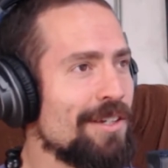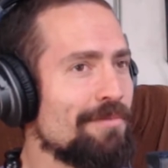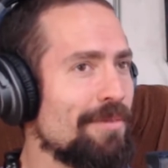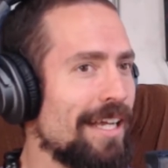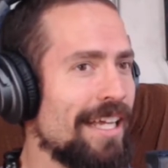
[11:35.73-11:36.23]

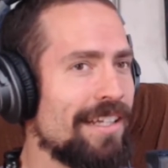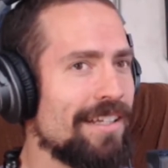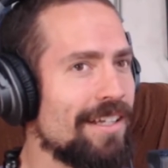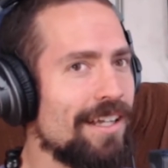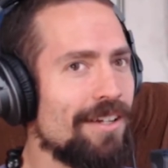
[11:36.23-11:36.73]
but
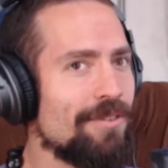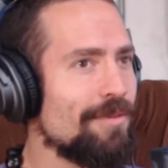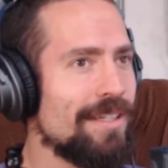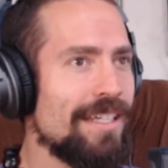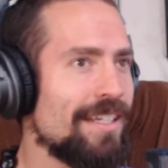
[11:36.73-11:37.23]

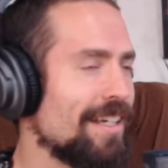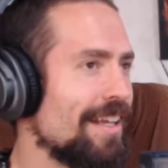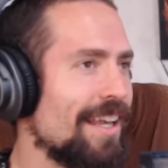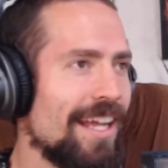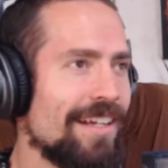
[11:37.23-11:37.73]
we
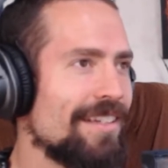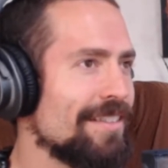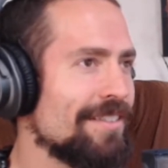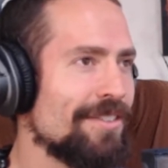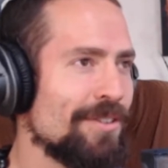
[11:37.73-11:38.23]

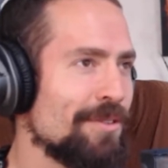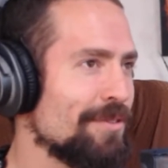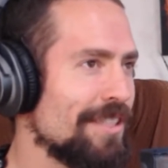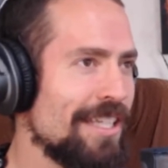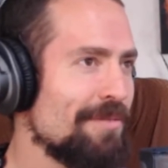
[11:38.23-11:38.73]
connected so
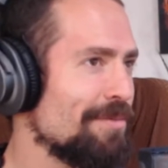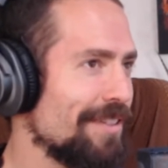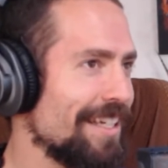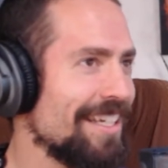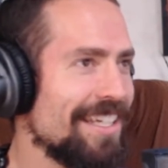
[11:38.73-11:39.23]

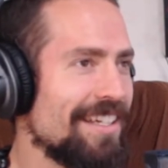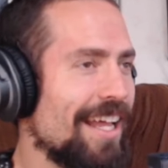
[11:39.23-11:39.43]
deeply.